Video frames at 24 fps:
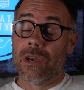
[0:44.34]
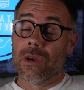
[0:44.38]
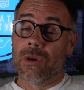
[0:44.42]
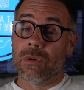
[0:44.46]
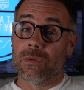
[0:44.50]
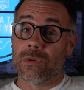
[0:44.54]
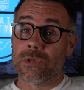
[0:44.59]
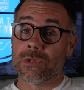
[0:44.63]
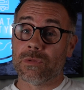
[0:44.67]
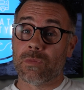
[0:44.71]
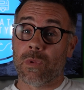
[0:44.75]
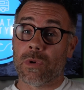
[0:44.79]

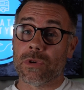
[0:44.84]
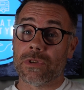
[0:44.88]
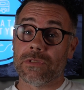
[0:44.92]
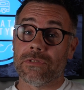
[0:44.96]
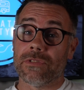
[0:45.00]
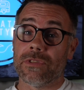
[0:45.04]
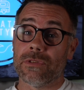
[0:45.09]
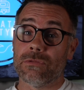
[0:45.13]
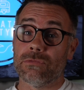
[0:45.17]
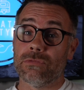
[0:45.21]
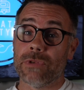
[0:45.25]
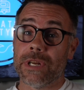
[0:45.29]
was one of
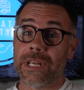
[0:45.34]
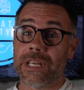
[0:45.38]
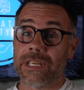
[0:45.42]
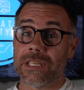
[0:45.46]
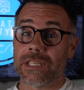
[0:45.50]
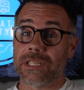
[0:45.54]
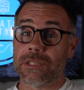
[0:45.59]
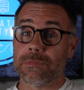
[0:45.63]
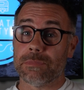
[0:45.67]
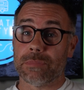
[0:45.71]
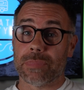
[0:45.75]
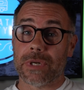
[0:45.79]
the rear
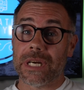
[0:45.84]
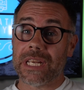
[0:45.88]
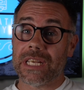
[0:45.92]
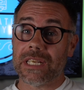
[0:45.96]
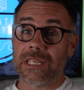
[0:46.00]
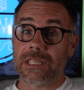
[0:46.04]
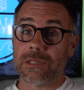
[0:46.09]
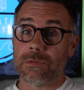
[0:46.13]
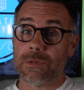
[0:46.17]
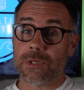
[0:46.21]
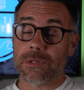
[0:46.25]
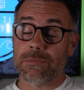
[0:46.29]

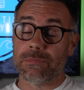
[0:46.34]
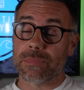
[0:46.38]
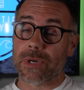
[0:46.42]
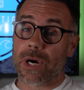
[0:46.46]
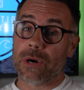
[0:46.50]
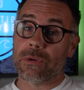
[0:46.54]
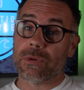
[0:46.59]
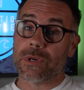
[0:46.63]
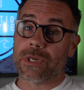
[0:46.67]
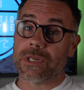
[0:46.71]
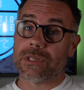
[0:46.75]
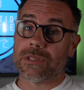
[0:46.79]
springs was
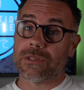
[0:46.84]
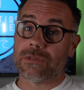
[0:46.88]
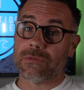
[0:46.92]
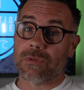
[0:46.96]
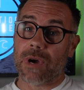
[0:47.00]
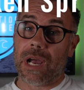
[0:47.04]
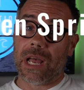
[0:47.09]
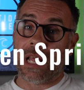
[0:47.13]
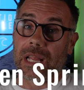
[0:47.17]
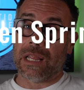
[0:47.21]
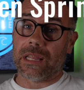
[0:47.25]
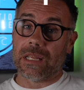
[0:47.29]
broken as
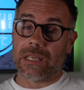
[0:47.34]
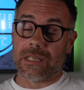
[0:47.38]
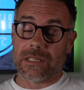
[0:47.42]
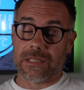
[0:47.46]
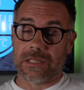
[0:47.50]
well,